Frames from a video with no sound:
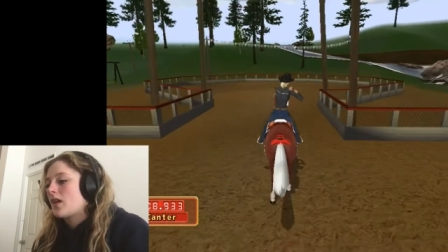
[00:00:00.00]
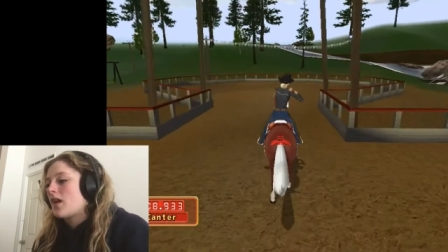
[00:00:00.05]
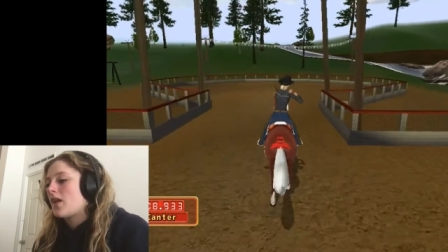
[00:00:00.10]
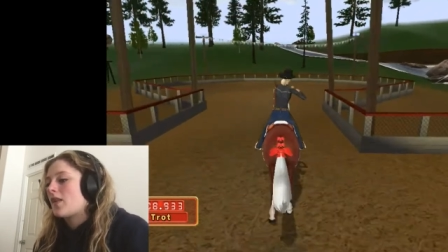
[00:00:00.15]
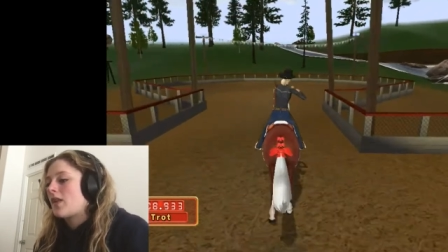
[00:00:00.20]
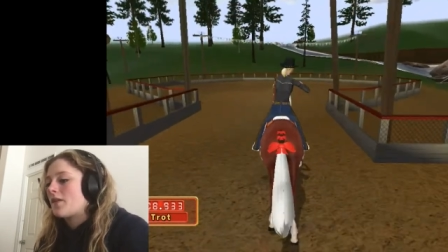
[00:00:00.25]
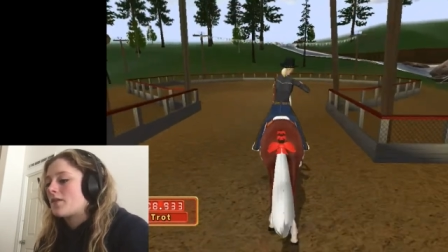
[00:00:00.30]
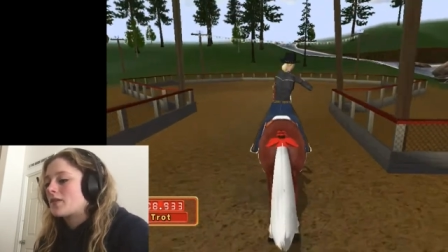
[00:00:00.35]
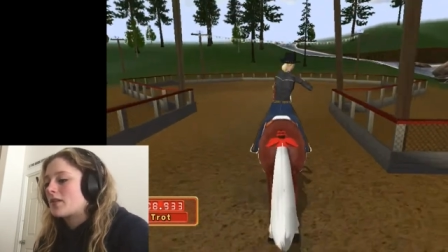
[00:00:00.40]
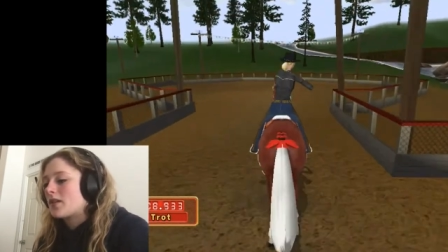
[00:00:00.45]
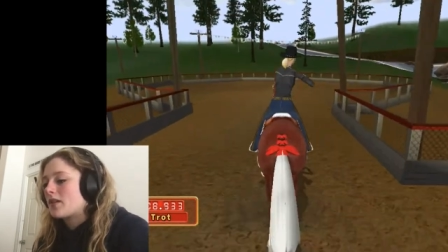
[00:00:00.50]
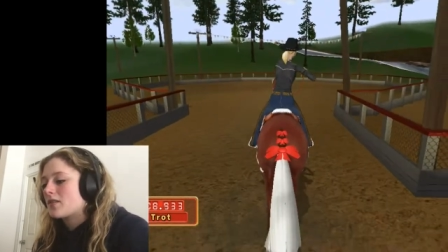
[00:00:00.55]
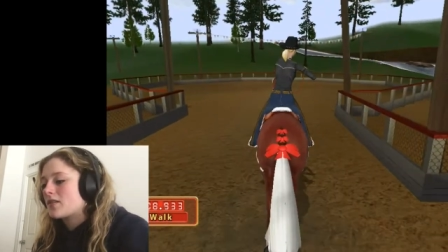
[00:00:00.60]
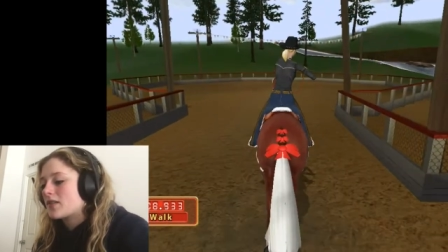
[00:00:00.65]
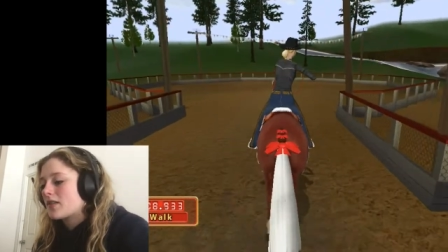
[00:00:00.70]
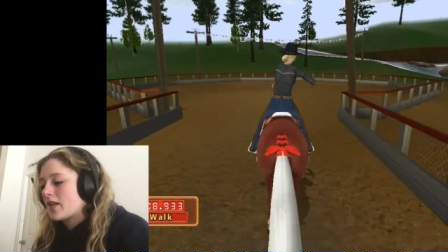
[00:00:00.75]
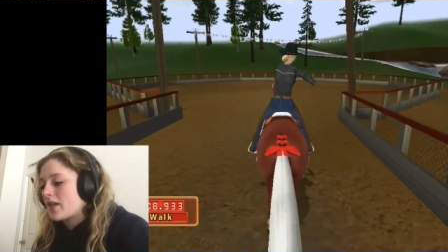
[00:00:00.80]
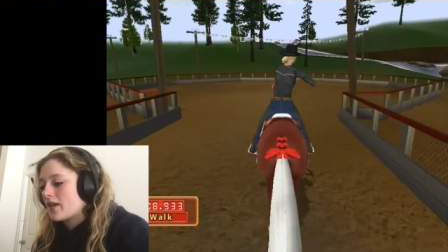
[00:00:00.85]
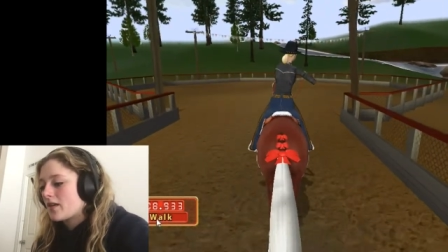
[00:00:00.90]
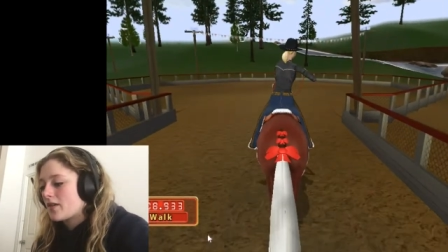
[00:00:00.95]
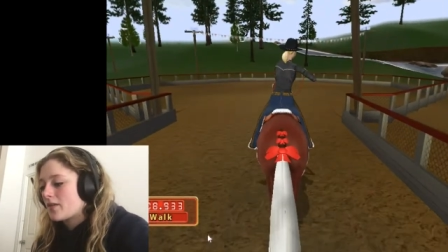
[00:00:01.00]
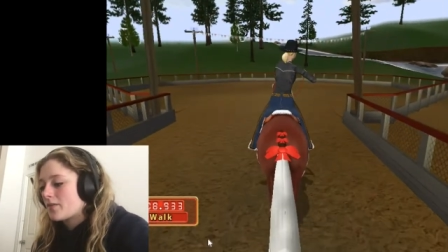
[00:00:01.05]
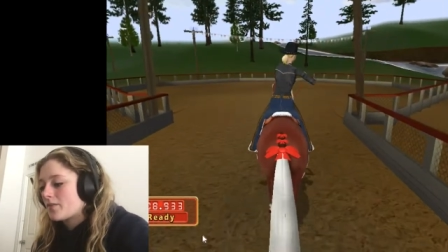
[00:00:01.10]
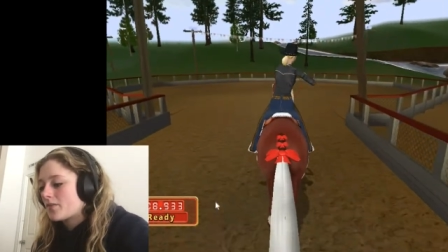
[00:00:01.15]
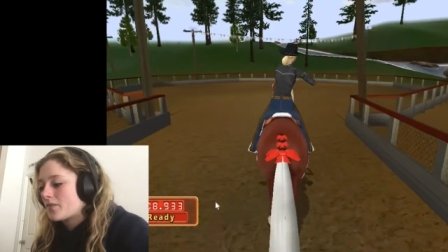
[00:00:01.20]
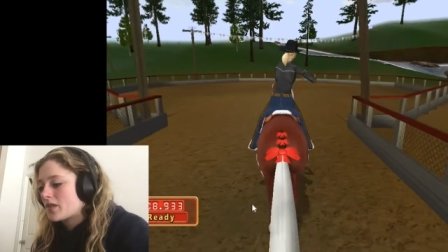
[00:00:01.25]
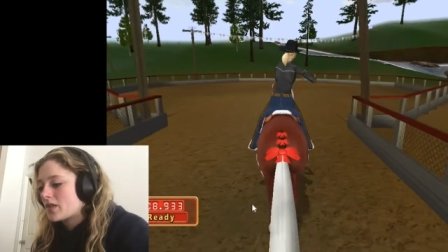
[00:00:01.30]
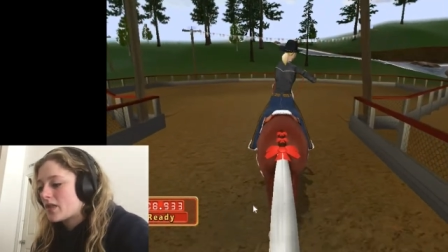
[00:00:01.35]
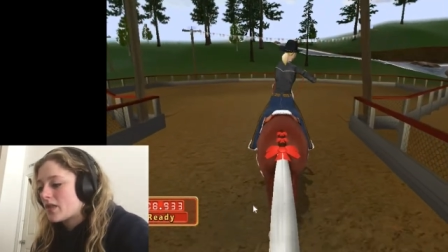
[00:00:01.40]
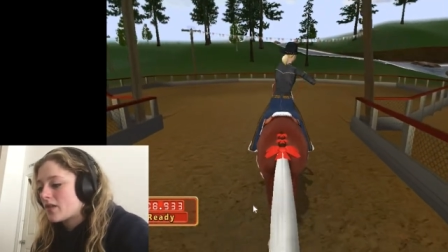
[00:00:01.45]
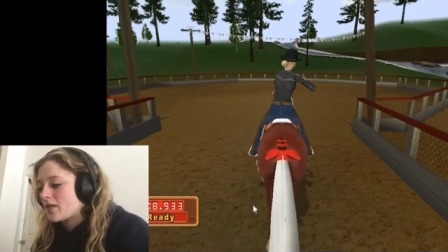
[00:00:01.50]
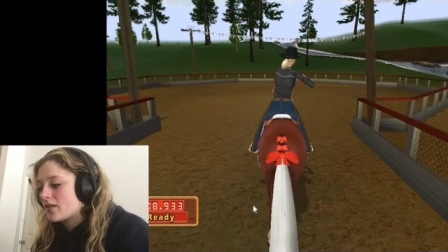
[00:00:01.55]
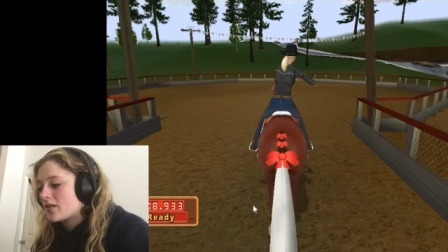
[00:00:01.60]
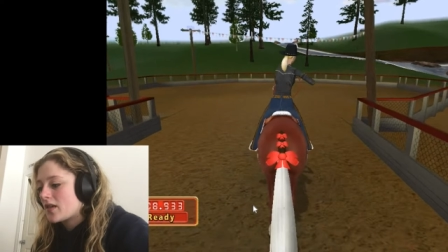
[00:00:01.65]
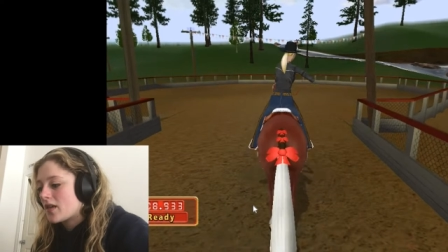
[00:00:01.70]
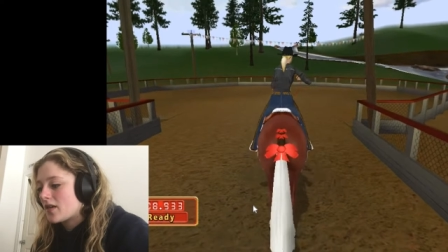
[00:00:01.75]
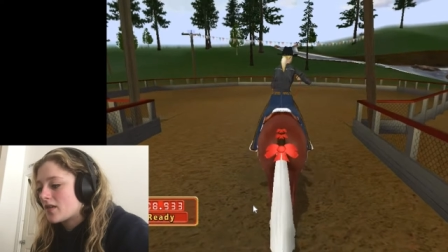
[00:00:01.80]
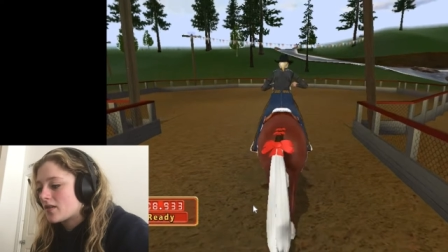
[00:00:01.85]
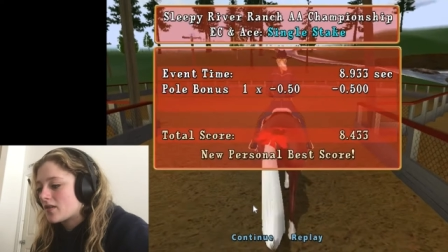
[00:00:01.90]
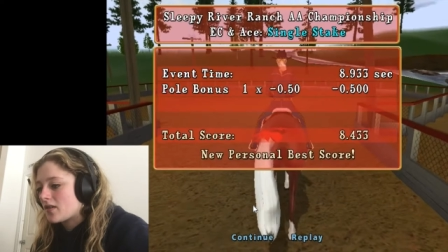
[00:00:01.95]
I love single stakes. Single stakes
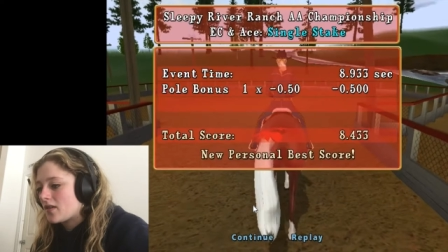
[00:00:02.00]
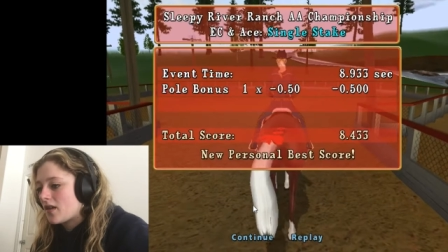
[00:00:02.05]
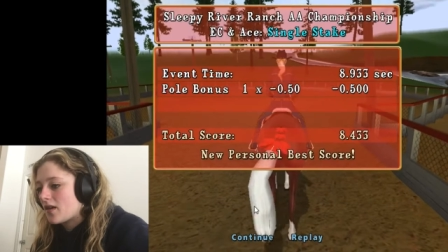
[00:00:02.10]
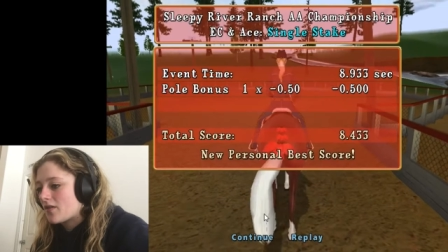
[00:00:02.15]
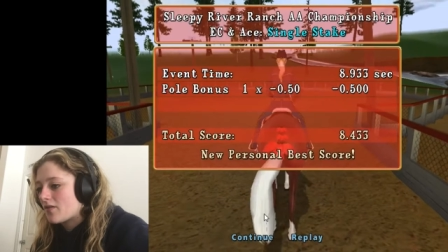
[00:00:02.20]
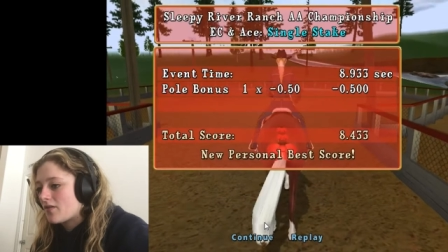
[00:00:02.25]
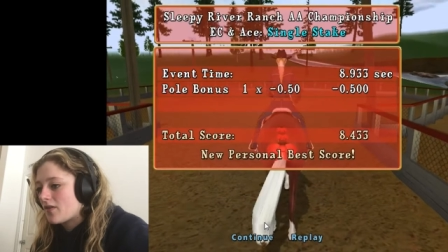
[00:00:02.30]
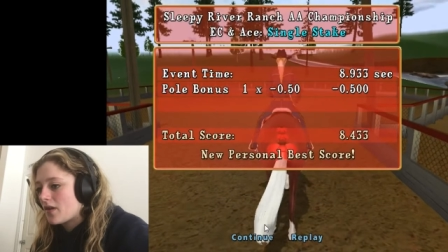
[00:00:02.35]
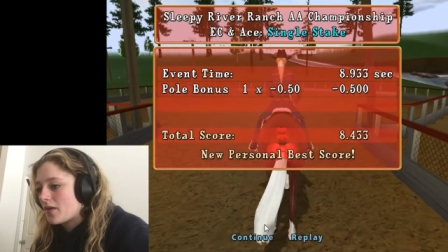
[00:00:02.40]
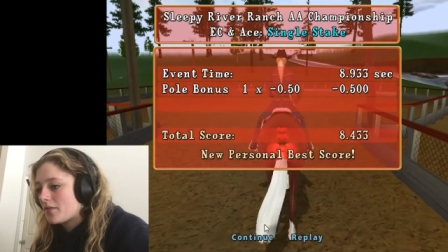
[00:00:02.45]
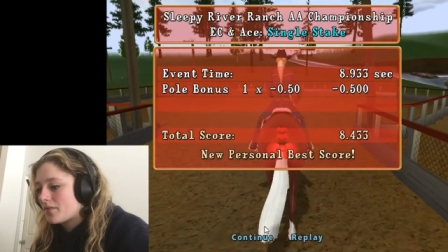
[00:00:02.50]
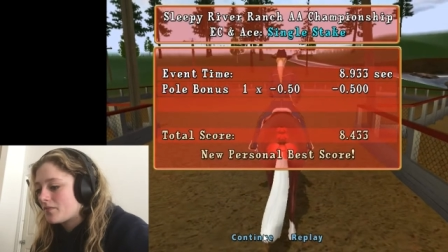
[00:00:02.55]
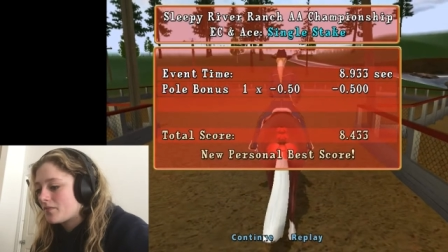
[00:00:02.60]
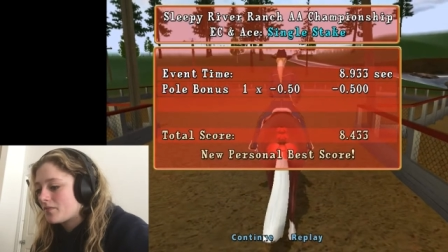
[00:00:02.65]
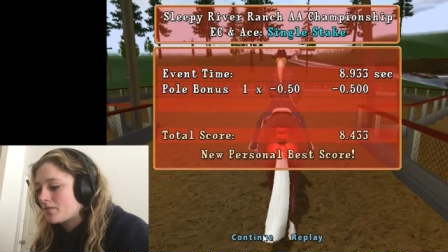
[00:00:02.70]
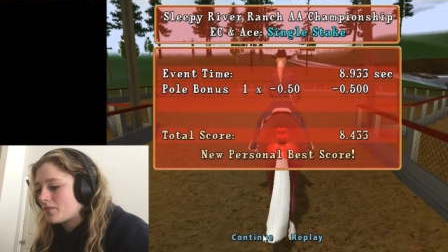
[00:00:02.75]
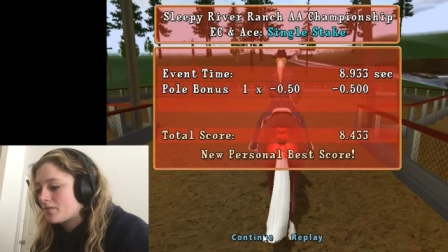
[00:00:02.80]
are a lot of fun.